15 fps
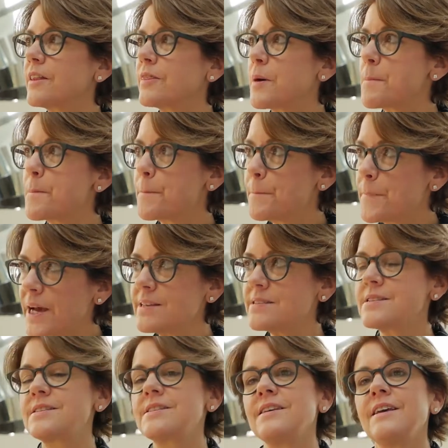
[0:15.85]
the
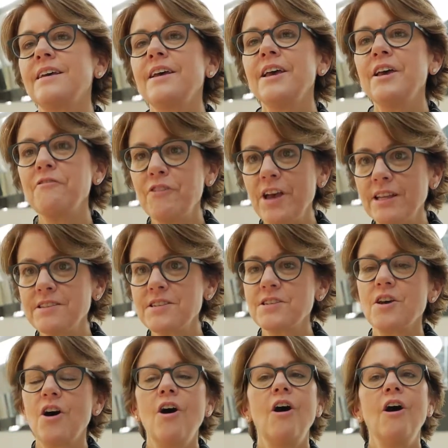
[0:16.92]
best
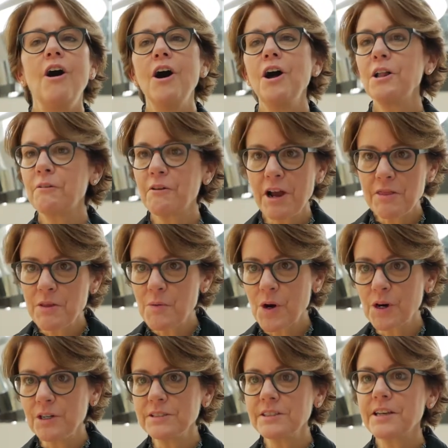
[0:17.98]
events all around the
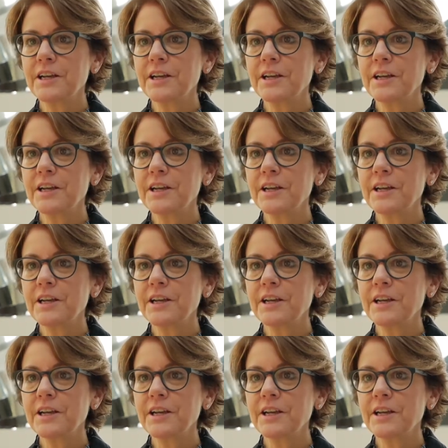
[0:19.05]
world,